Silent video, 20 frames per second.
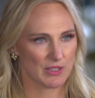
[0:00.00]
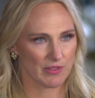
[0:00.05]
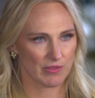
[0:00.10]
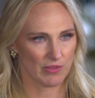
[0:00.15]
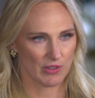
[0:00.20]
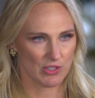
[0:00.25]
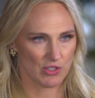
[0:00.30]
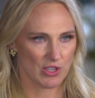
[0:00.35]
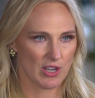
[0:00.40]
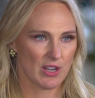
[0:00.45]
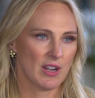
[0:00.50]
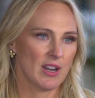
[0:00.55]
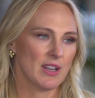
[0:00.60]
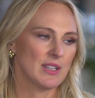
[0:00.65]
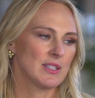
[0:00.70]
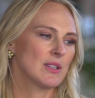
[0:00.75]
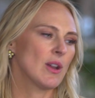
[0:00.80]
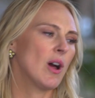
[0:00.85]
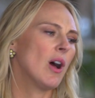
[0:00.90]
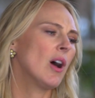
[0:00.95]
what differentiated
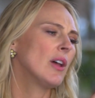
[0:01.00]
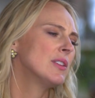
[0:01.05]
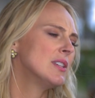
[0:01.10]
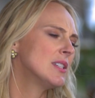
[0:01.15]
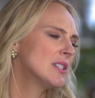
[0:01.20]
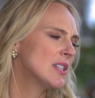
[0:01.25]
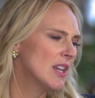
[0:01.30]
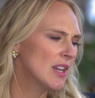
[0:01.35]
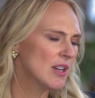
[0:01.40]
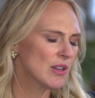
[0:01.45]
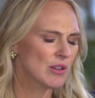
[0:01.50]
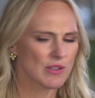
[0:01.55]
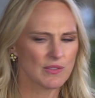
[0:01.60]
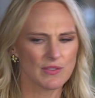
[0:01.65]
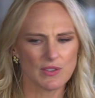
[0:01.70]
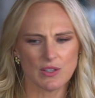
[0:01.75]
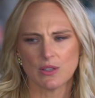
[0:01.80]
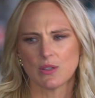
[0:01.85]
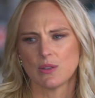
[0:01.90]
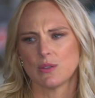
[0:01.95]
us, all these
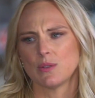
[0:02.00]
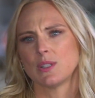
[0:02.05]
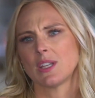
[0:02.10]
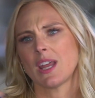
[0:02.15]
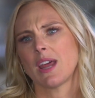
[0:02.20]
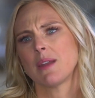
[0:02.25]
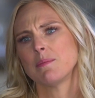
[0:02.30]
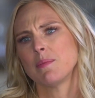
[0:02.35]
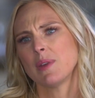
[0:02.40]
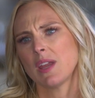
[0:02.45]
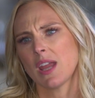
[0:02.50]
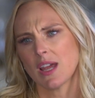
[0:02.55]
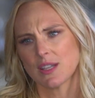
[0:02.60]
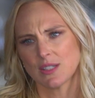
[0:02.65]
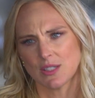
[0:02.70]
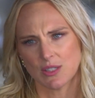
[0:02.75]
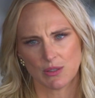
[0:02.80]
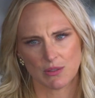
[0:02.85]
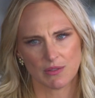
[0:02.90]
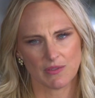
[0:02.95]
interviews,
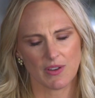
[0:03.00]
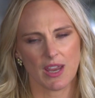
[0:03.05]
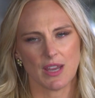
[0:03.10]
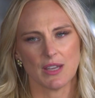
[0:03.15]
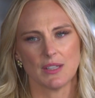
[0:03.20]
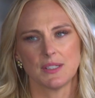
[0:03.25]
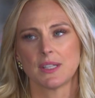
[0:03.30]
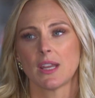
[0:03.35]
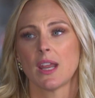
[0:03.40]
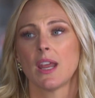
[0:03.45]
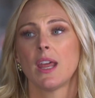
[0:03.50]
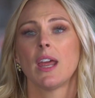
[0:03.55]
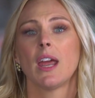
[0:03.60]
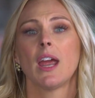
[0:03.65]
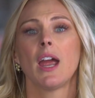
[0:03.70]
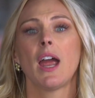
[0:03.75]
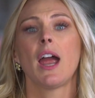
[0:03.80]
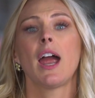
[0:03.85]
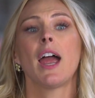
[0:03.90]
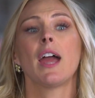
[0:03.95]
NPS surveys,
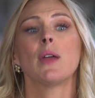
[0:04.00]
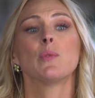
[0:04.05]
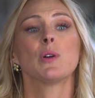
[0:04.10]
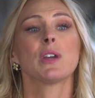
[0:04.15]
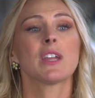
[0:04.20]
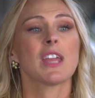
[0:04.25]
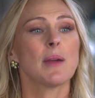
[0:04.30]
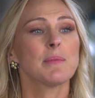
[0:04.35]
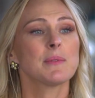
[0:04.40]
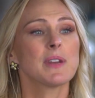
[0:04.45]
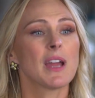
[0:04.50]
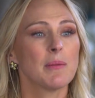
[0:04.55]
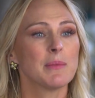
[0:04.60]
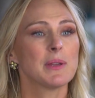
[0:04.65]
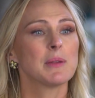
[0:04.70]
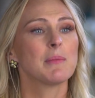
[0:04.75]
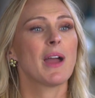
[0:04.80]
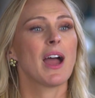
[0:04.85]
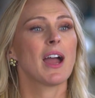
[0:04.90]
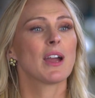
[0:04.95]
and what kept
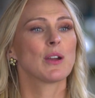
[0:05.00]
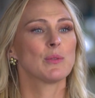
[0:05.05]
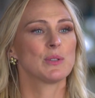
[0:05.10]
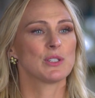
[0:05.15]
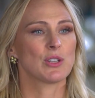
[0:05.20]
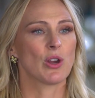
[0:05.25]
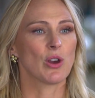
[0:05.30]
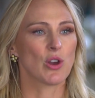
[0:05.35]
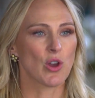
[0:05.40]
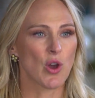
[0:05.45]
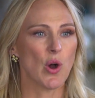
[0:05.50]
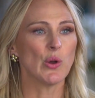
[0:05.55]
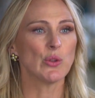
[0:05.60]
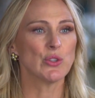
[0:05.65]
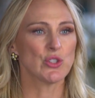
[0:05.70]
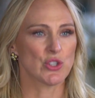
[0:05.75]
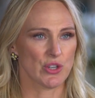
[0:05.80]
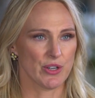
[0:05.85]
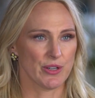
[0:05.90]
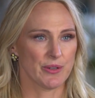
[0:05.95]
coming back was our
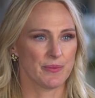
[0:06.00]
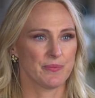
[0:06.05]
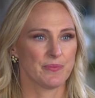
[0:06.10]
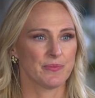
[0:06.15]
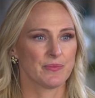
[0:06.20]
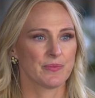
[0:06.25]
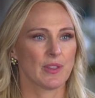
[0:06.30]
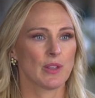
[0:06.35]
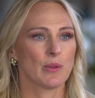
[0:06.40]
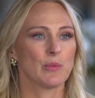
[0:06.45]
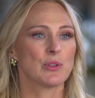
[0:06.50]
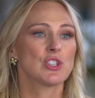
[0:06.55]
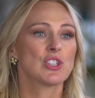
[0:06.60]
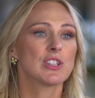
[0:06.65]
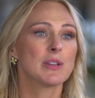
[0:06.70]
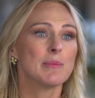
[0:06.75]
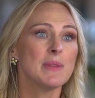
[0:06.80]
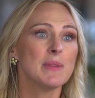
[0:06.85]
culture, which